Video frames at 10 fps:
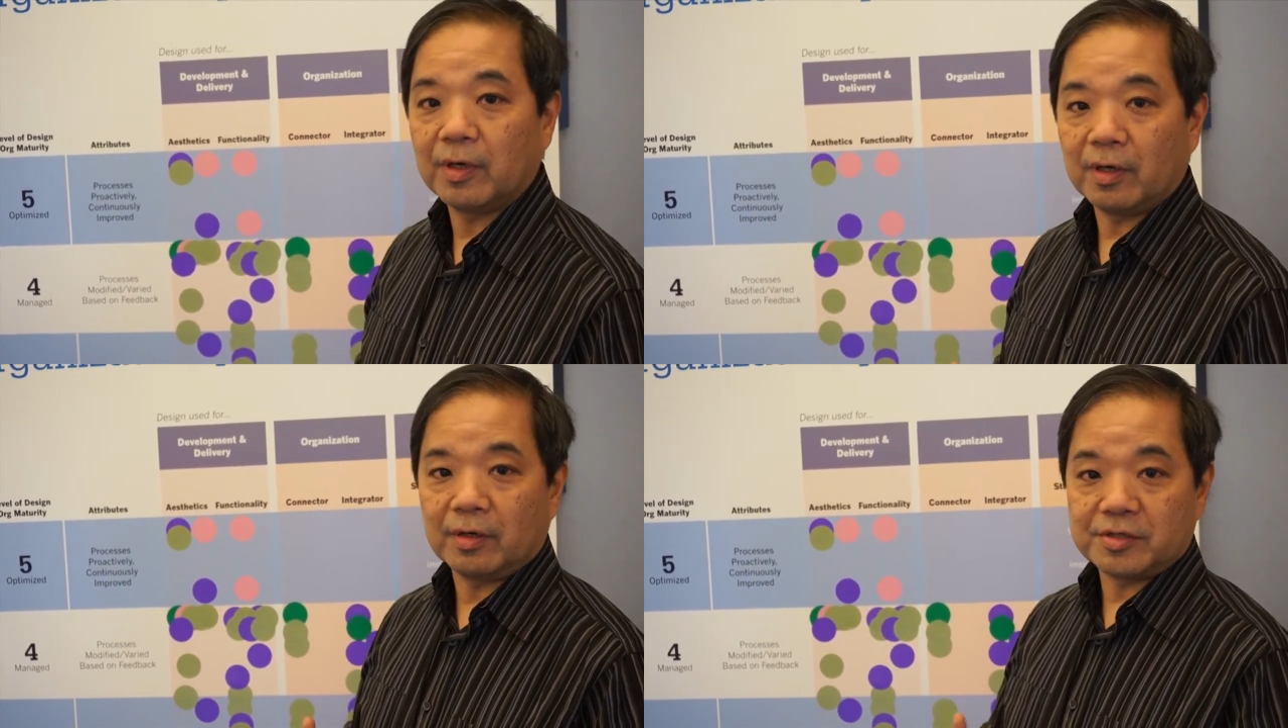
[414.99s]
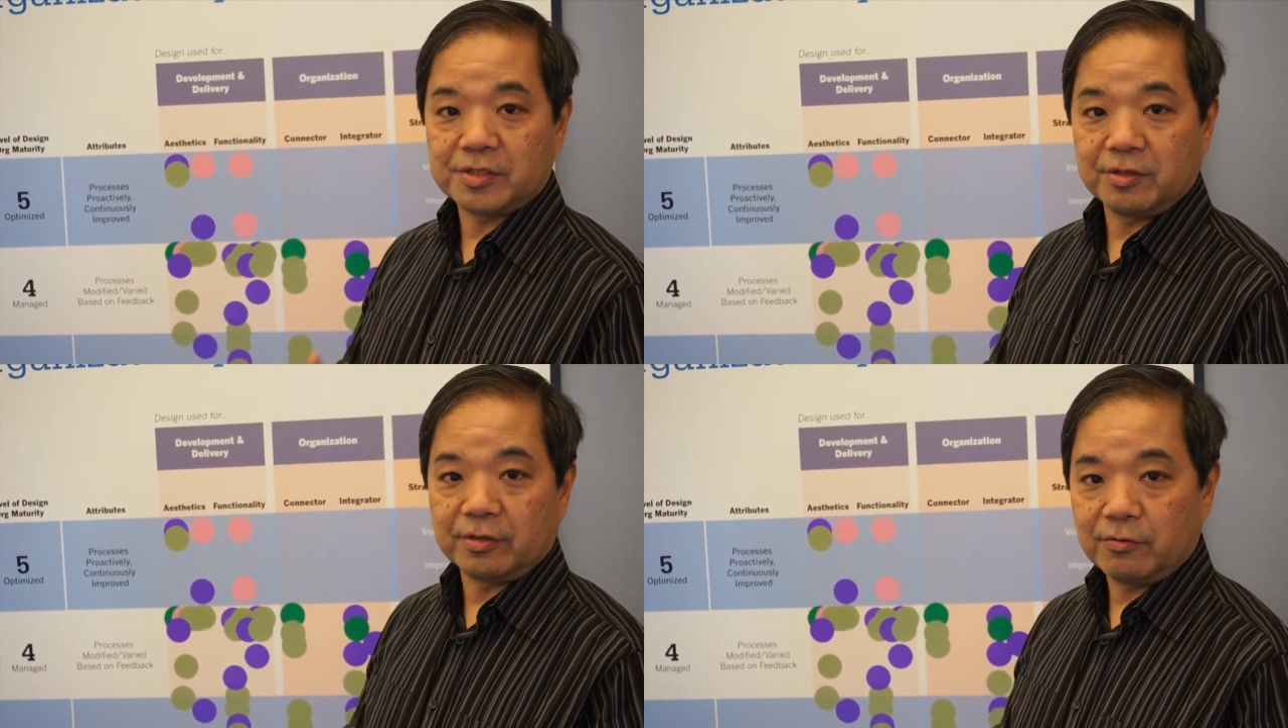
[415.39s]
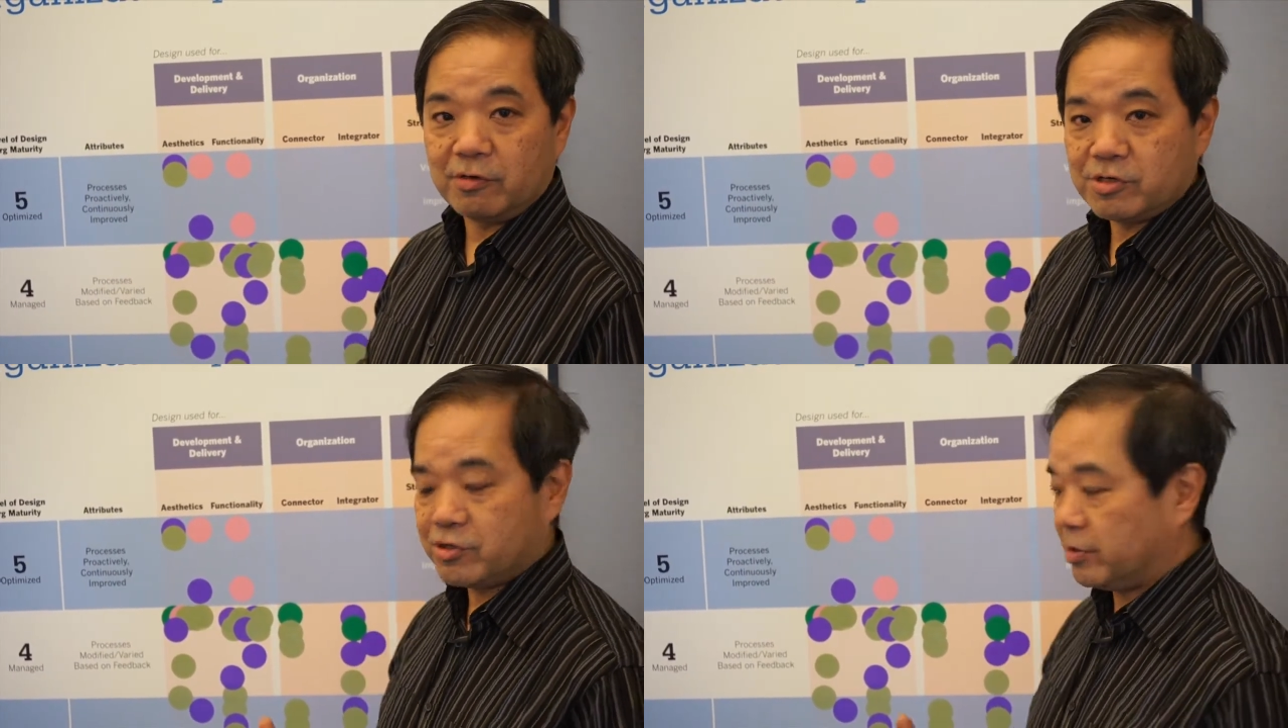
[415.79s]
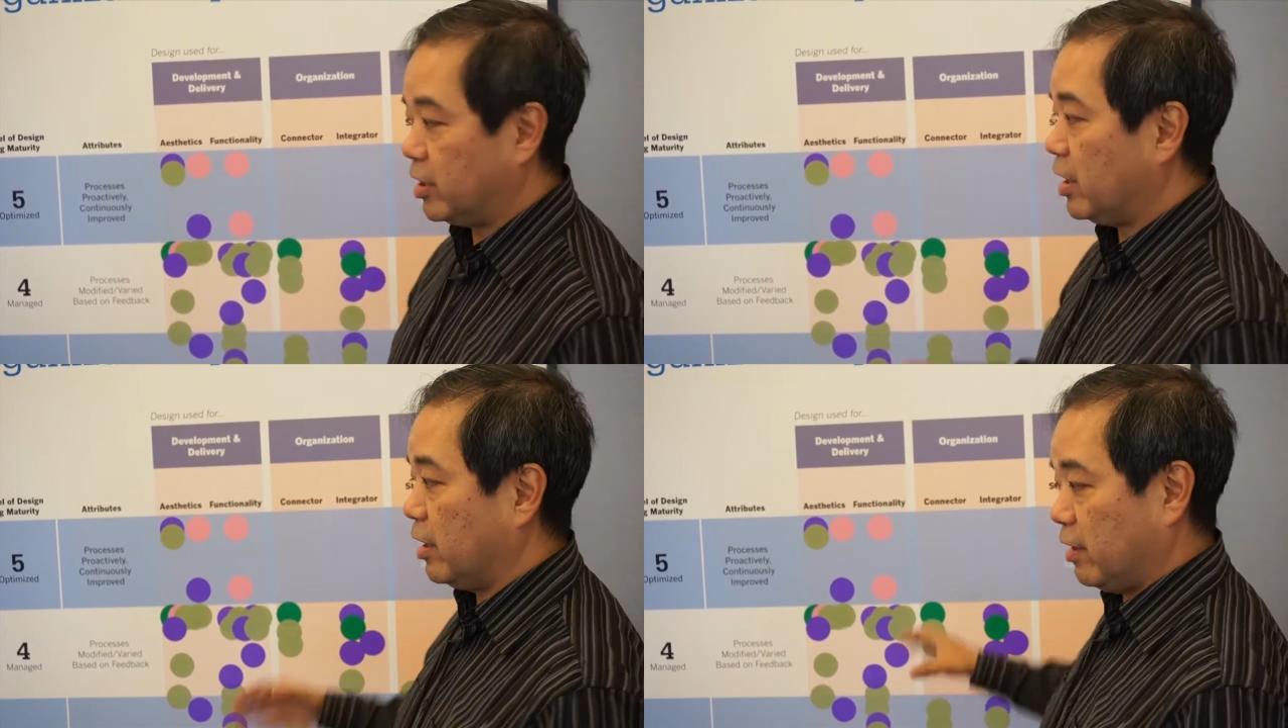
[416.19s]
are still in question,
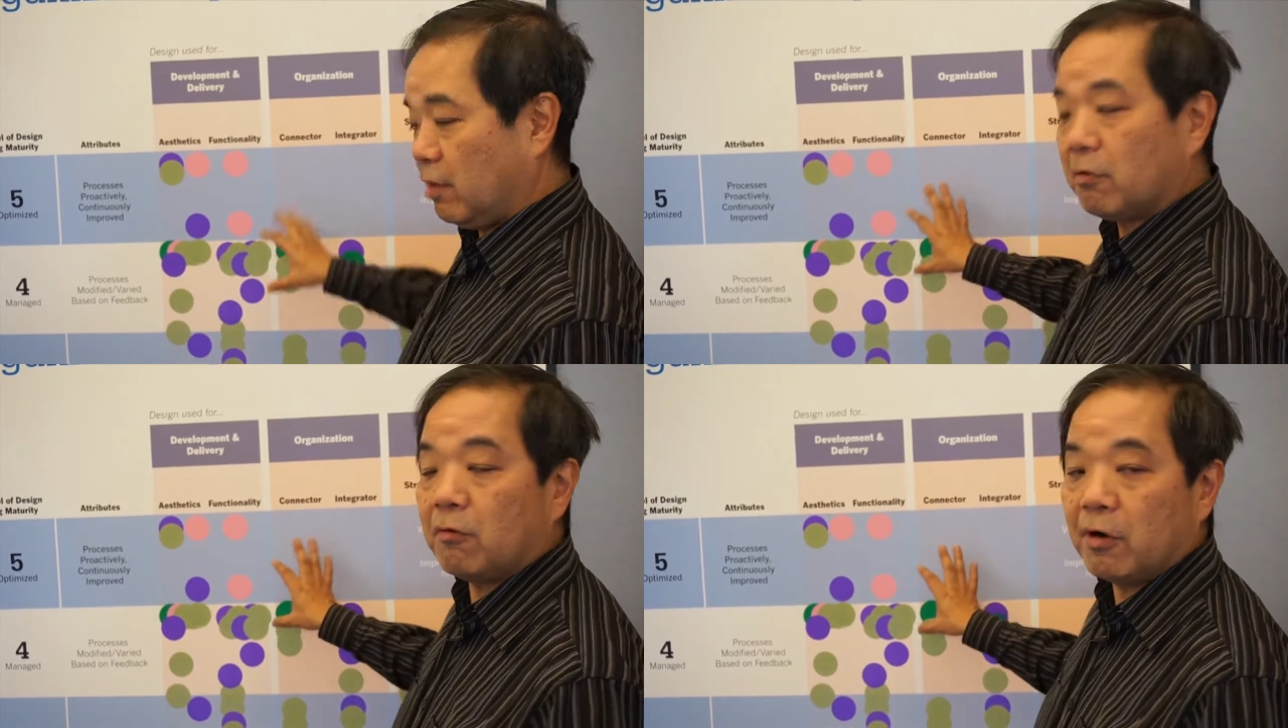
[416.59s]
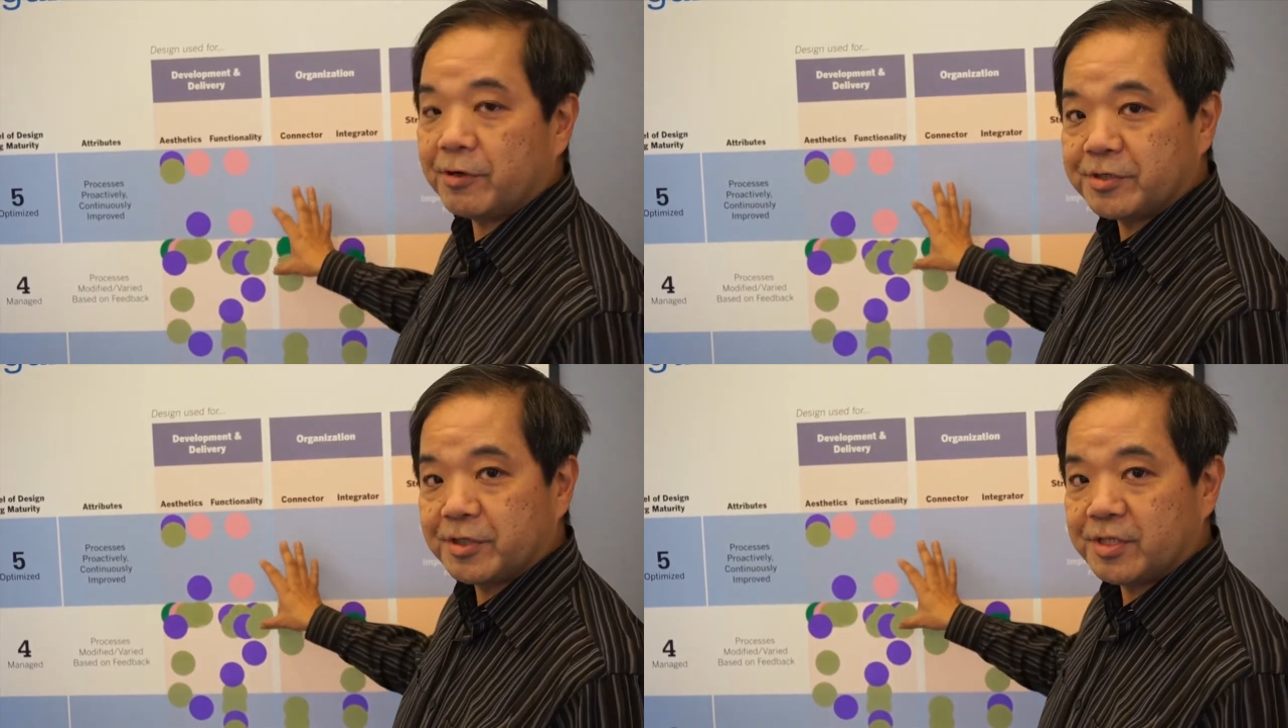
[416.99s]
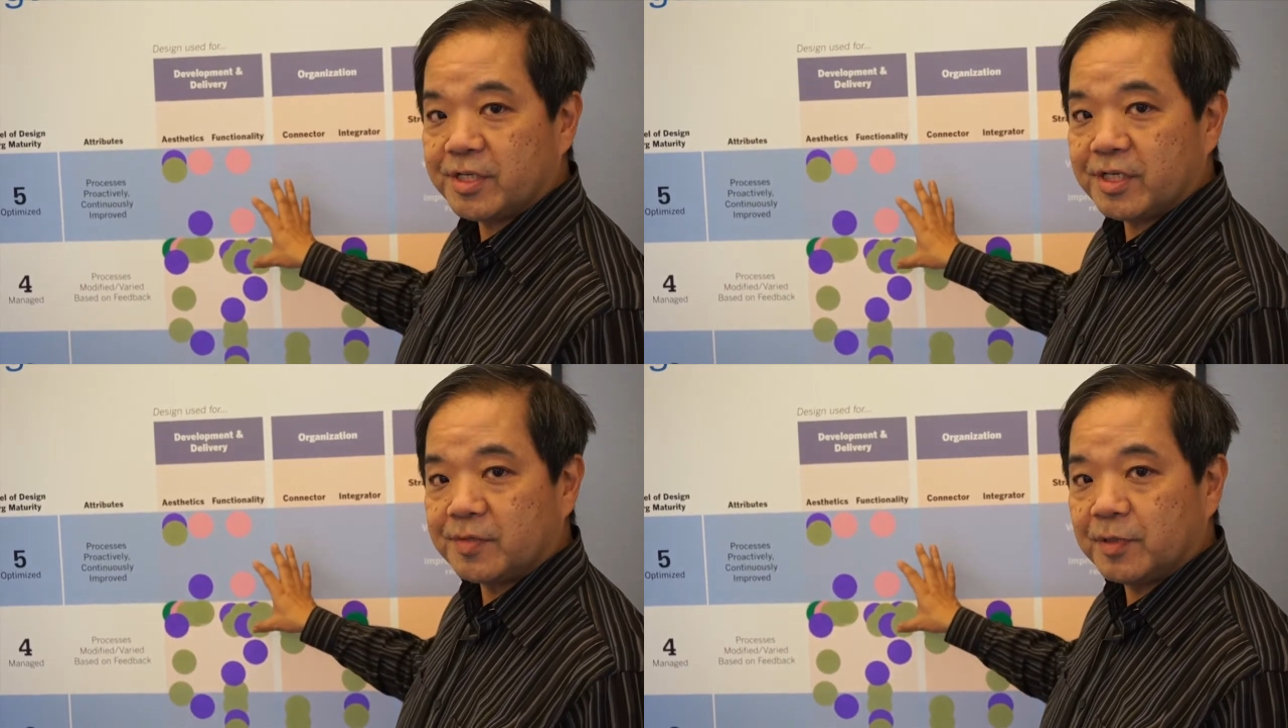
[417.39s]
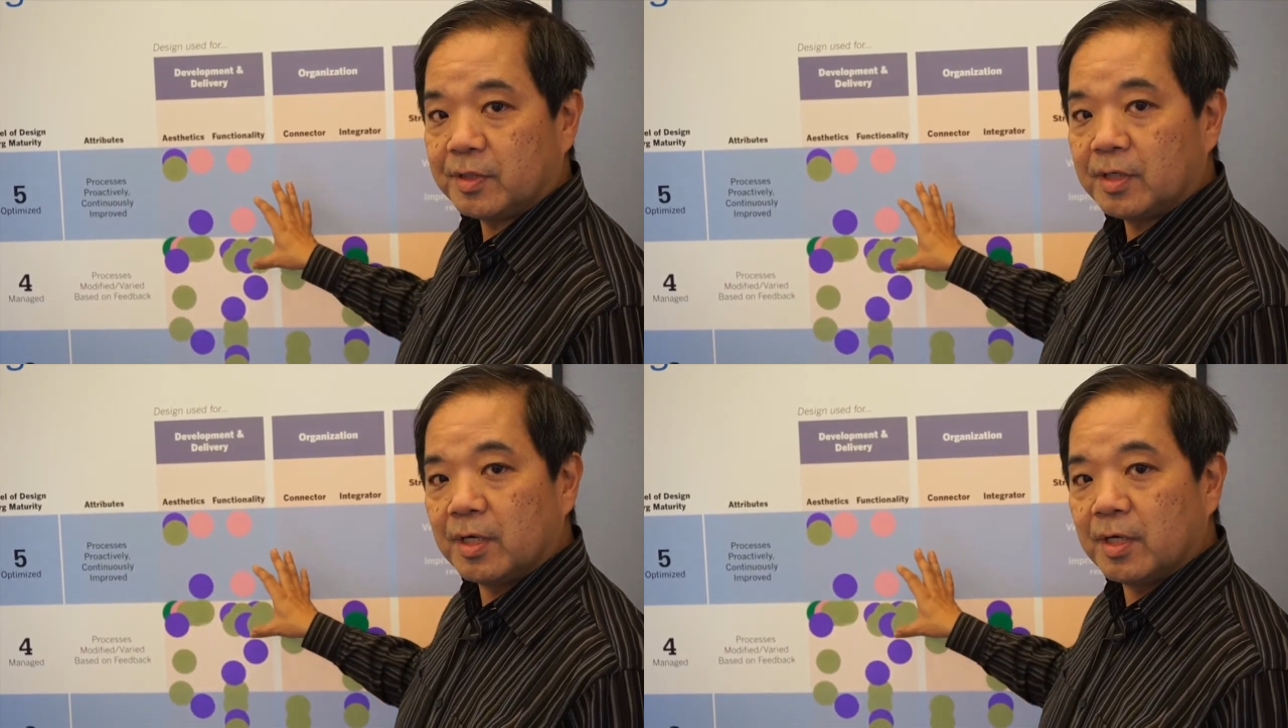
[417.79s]
and that requires an assessment.